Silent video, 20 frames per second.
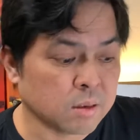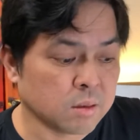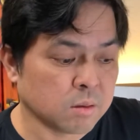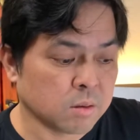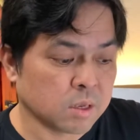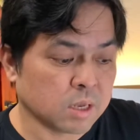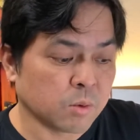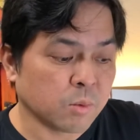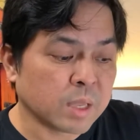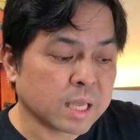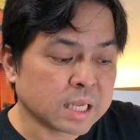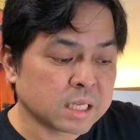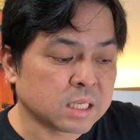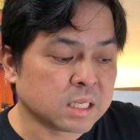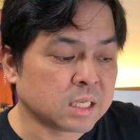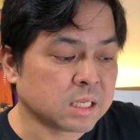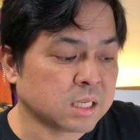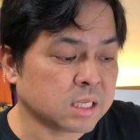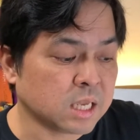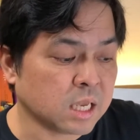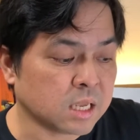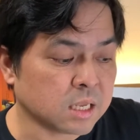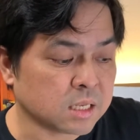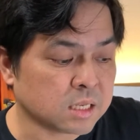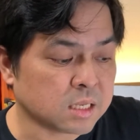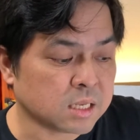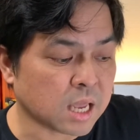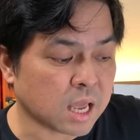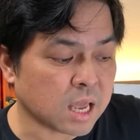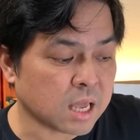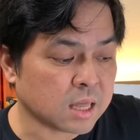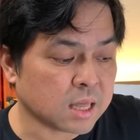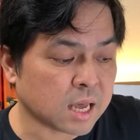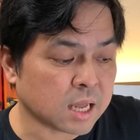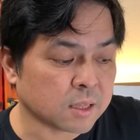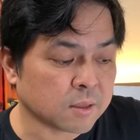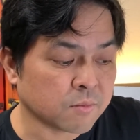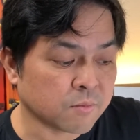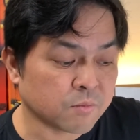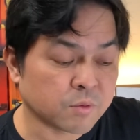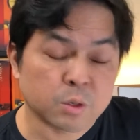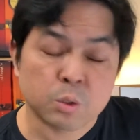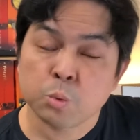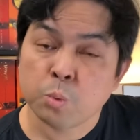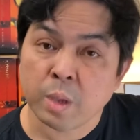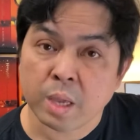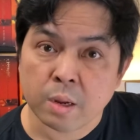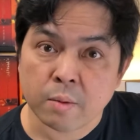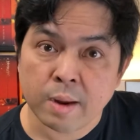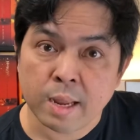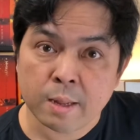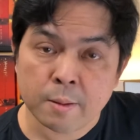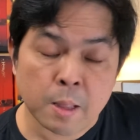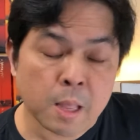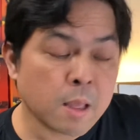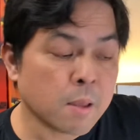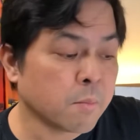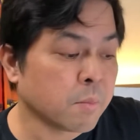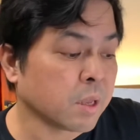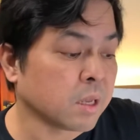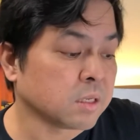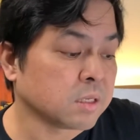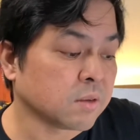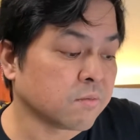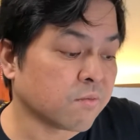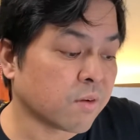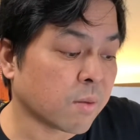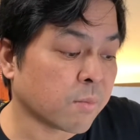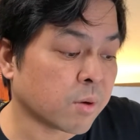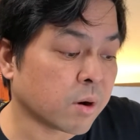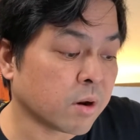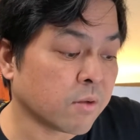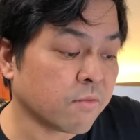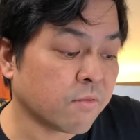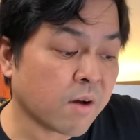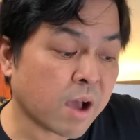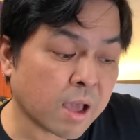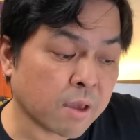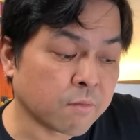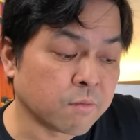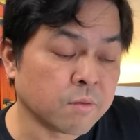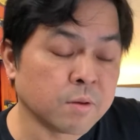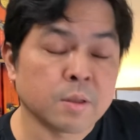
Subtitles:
We can say that first week, right? Because it's February 5.